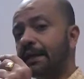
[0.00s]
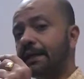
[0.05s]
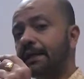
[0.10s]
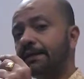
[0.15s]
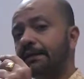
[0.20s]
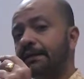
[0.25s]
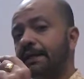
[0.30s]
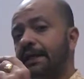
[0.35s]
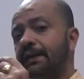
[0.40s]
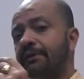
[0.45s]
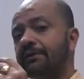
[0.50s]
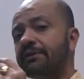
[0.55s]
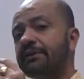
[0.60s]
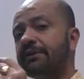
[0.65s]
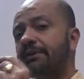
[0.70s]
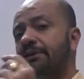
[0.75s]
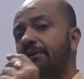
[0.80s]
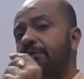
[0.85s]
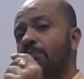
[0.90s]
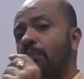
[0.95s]
is there is
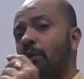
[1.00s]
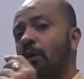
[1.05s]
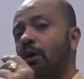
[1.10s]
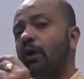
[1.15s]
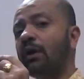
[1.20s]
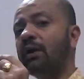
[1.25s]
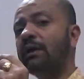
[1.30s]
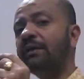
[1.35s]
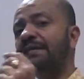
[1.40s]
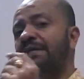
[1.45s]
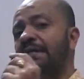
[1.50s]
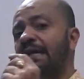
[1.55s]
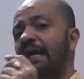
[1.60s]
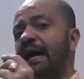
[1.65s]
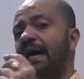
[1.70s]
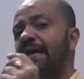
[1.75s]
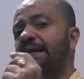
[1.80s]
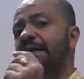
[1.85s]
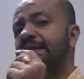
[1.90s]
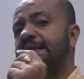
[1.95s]
a small,
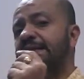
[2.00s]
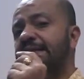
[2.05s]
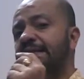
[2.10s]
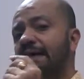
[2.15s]
slight